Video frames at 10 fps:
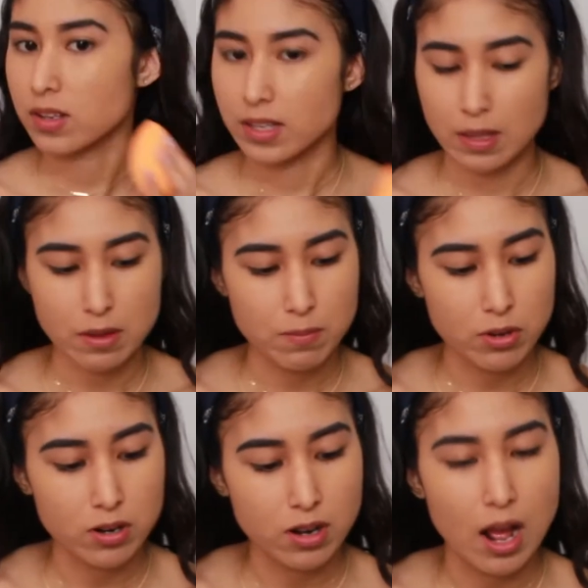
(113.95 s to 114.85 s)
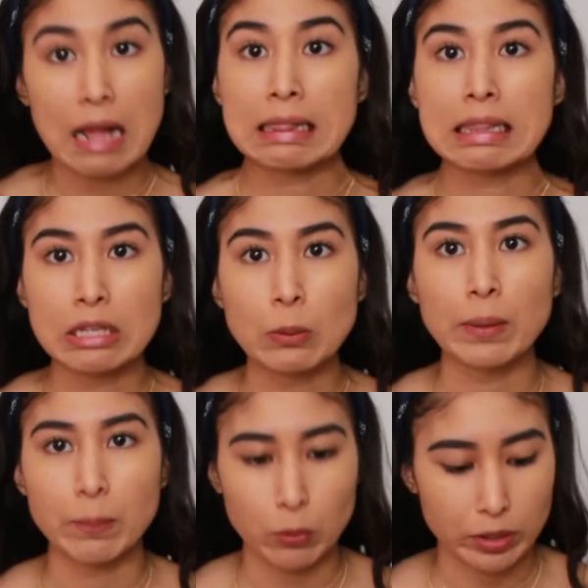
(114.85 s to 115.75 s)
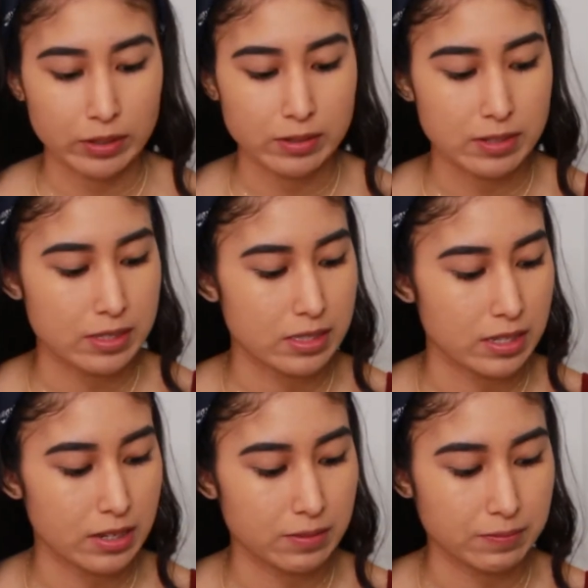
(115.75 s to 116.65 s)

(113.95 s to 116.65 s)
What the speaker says: Maybe put on a little bit more. Let's see.